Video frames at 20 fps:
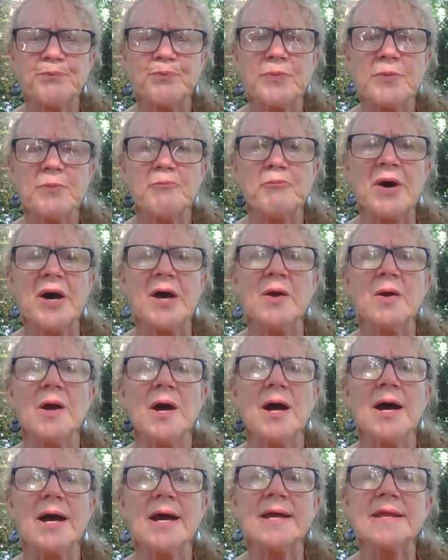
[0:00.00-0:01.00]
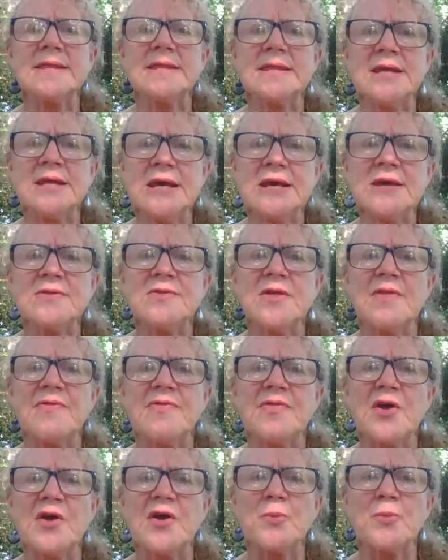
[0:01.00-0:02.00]
but I think that
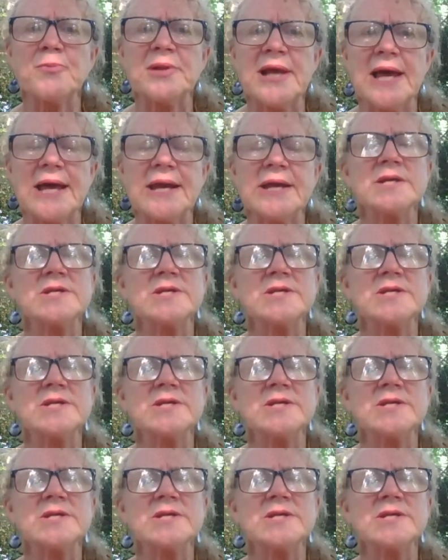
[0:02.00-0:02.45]
they're planning